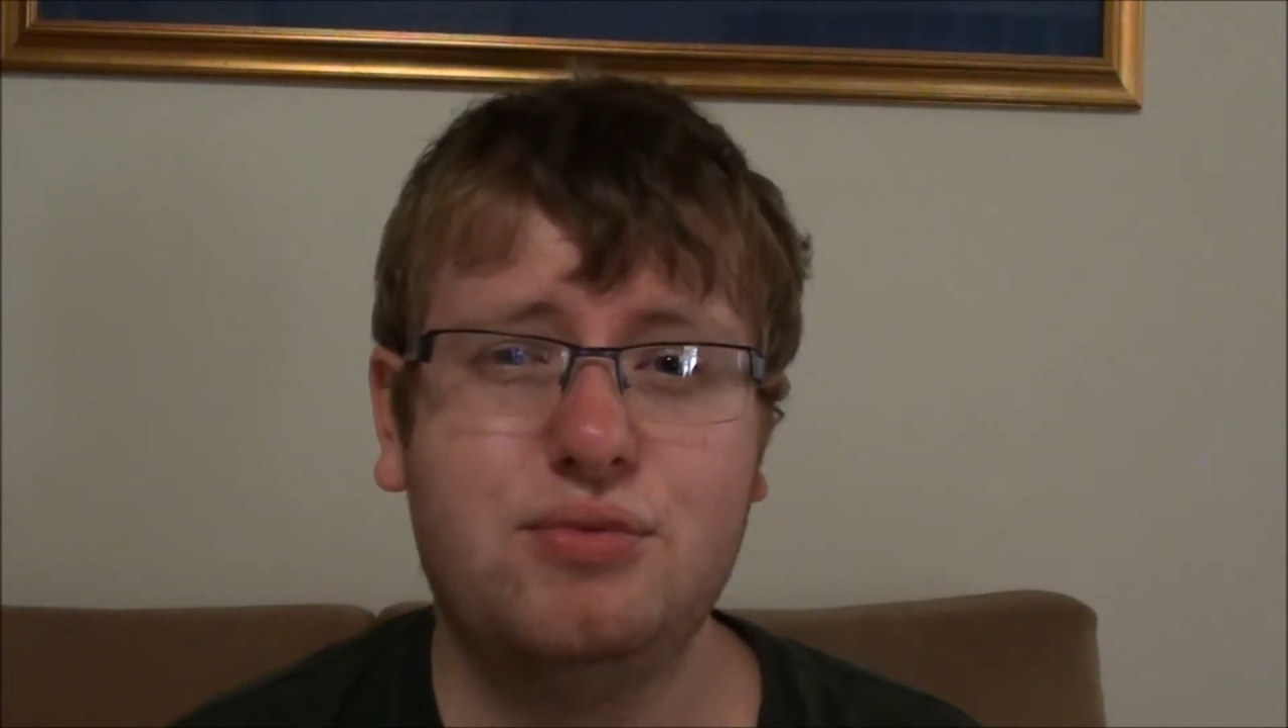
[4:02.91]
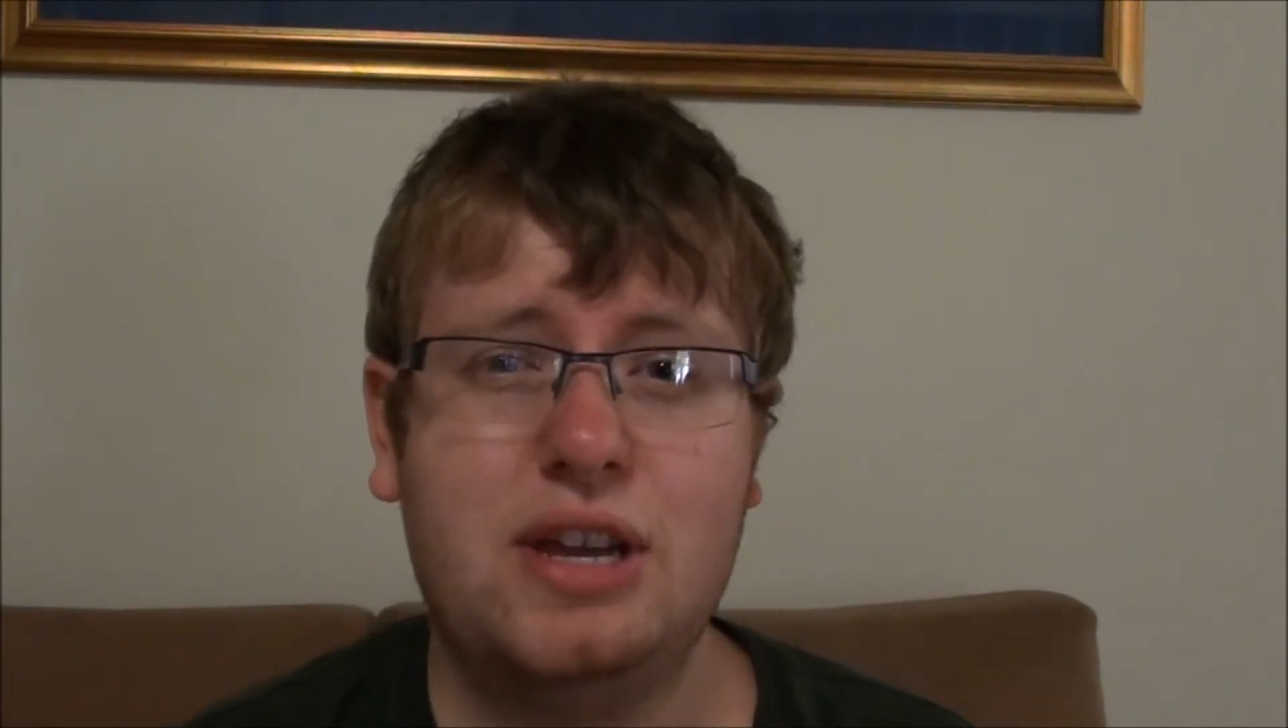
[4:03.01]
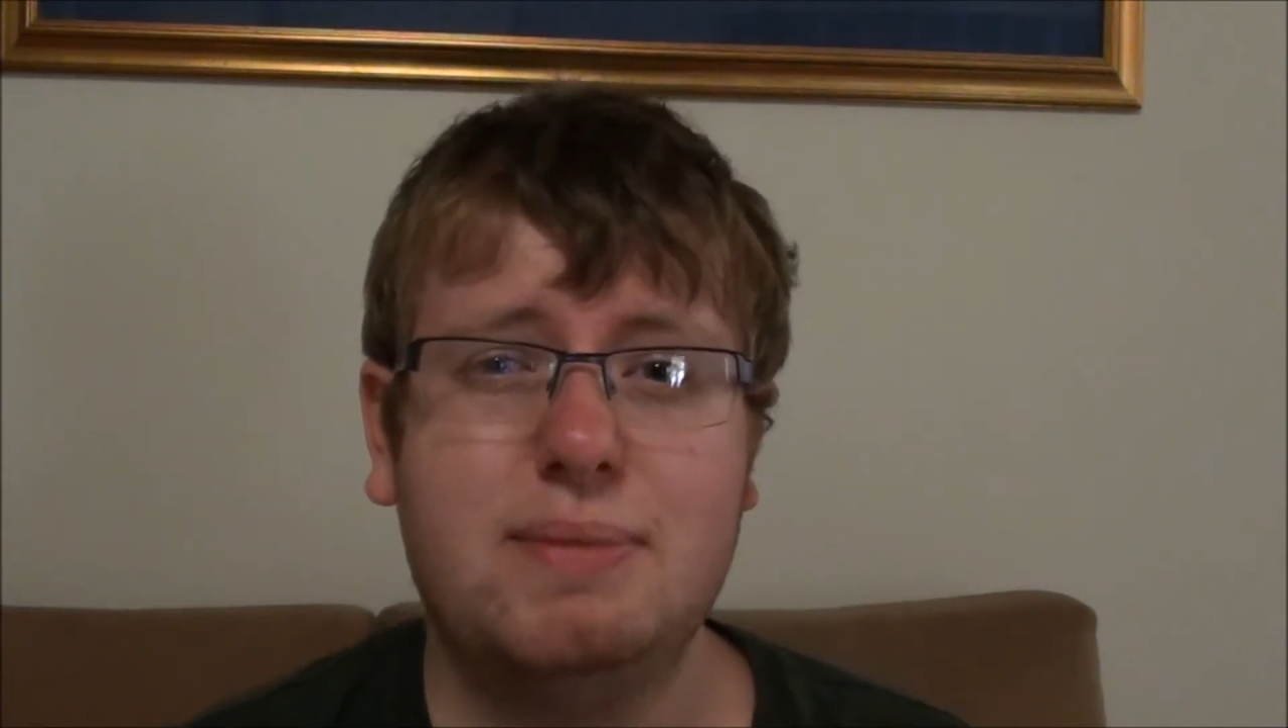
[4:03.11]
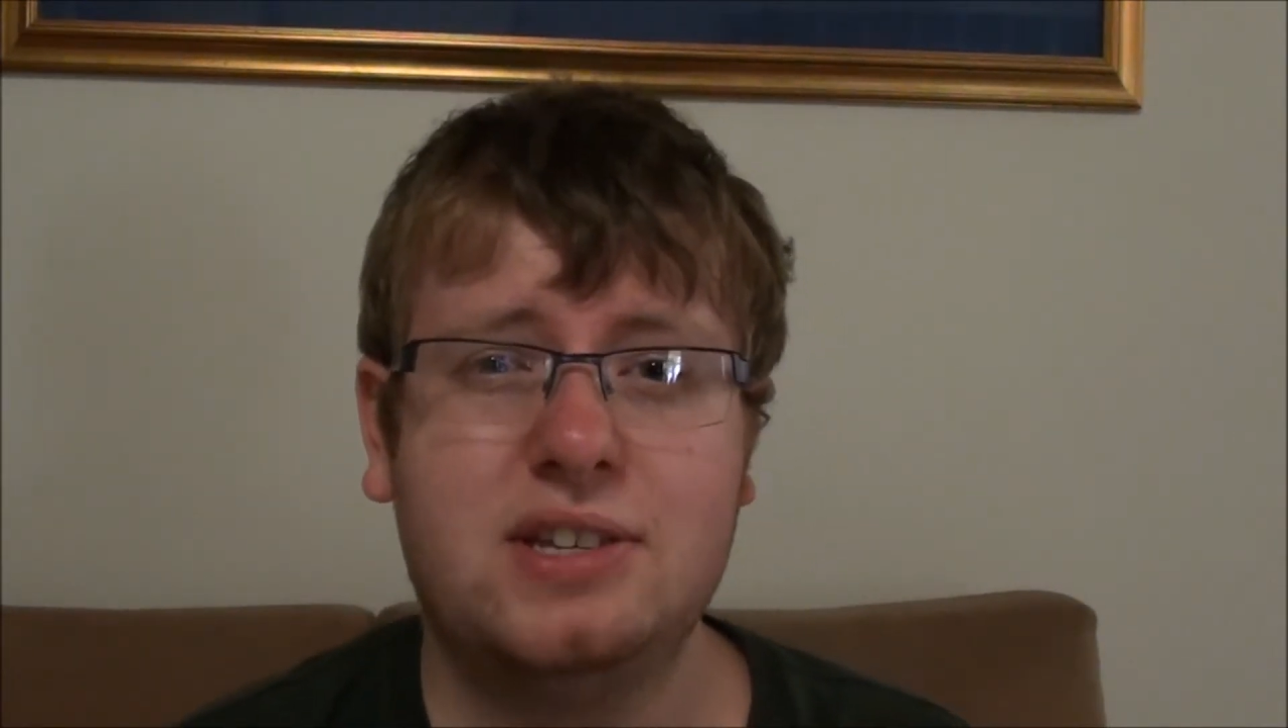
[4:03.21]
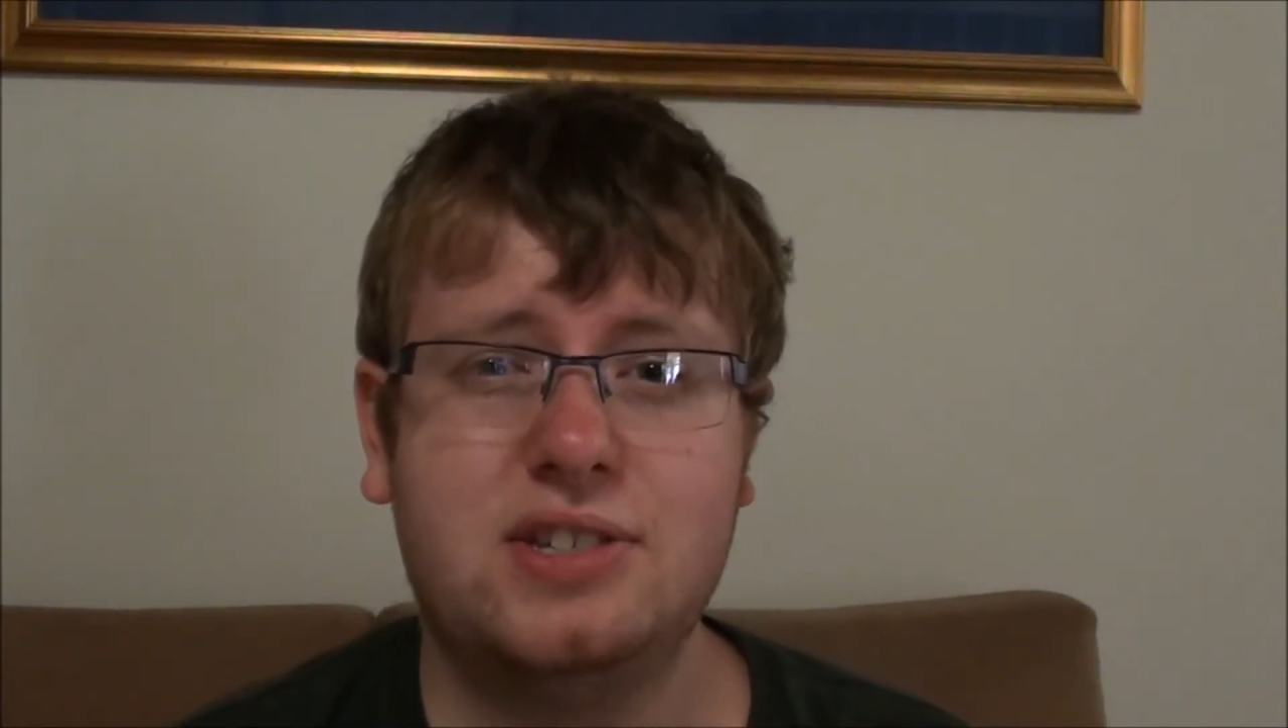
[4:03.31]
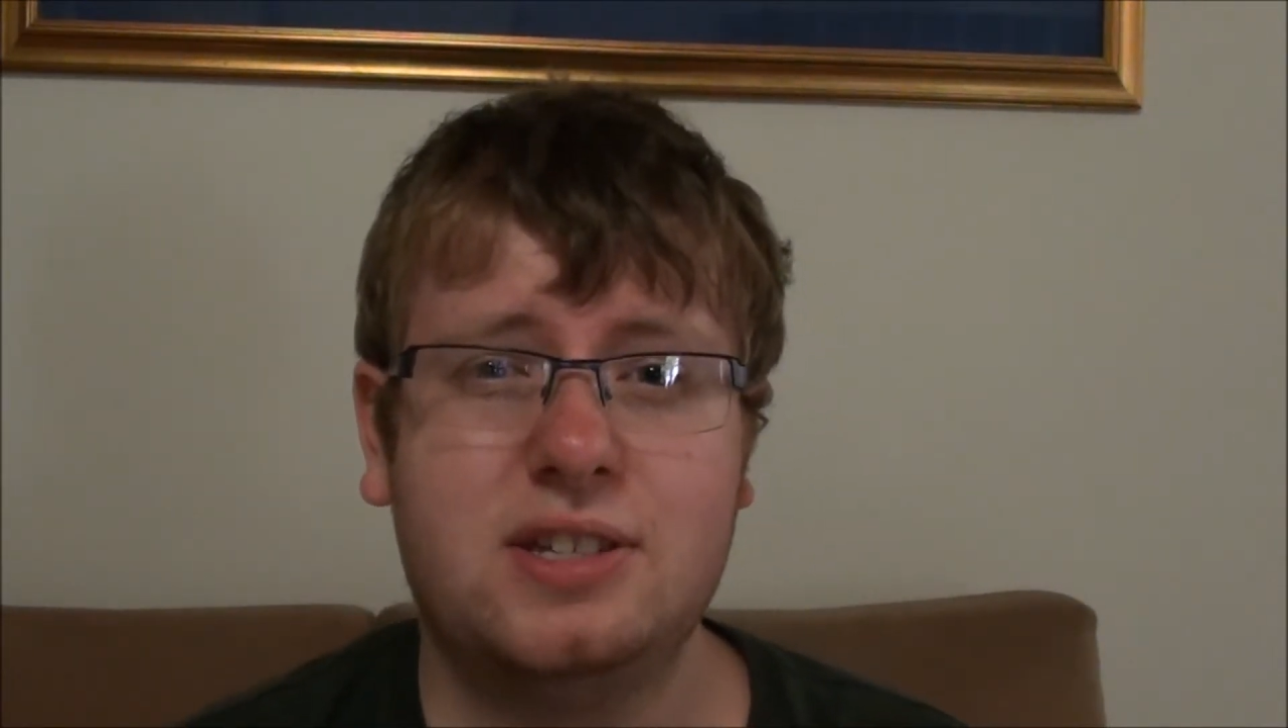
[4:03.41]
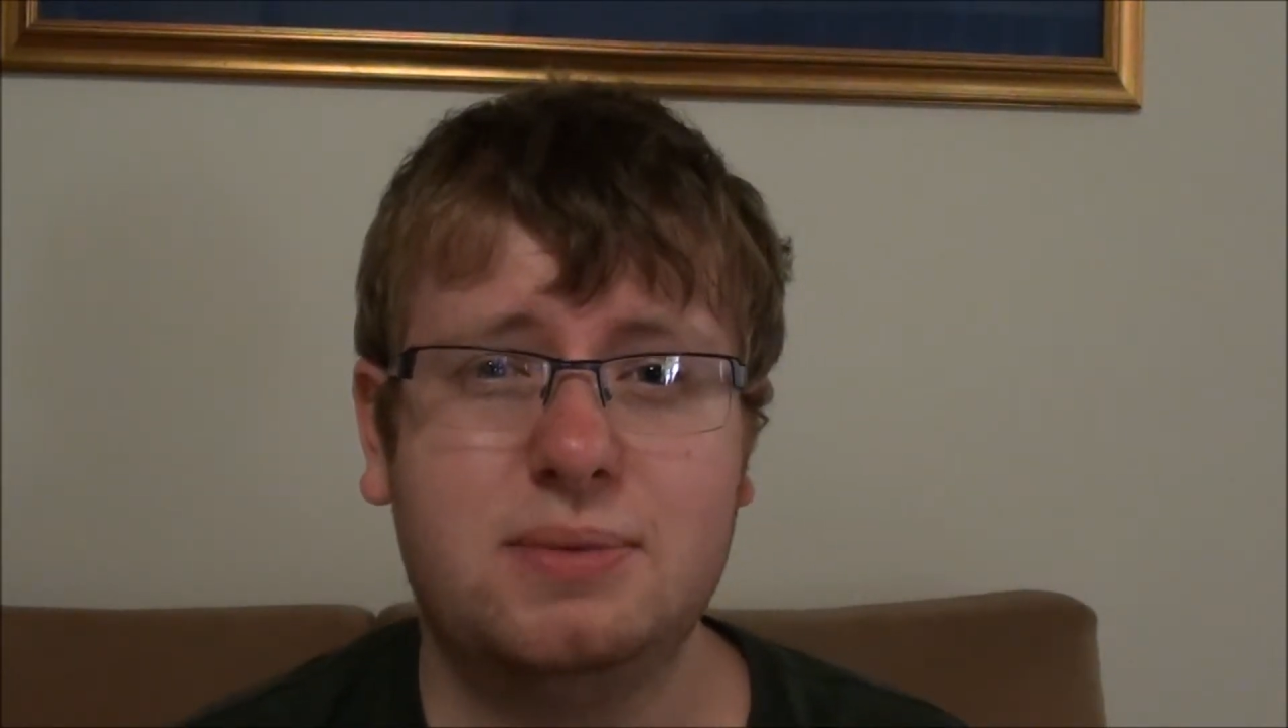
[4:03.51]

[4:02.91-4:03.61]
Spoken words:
remasters.